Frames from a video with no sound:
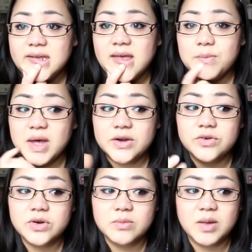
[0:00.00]
kept
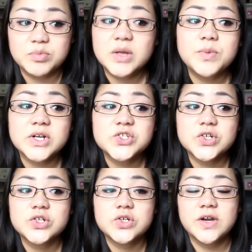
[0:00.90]
monitoring my blood pressure
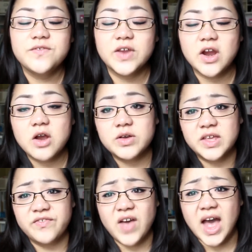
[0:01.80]
and trying to figure out
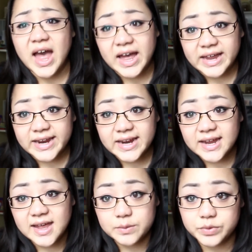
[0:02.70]
if I
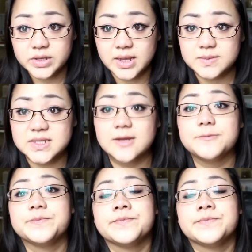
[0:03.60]
had preeclampsia,